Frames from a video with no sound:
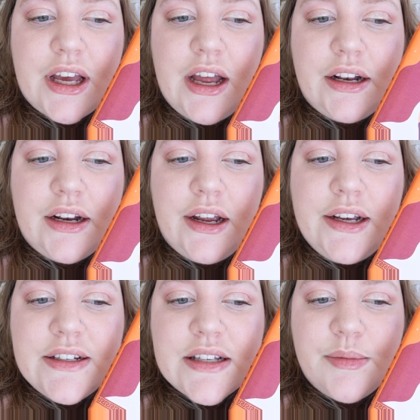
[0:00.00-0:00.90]
and
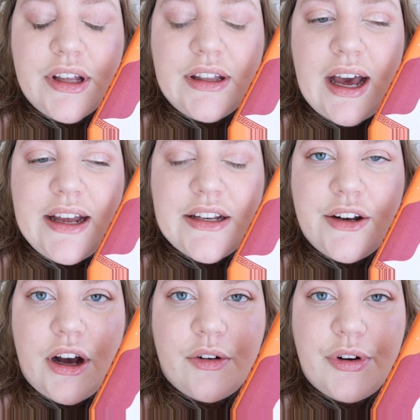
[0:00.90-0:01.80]
something that I did
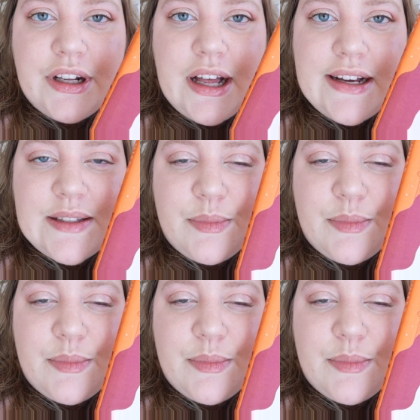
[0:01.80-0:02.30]
not realize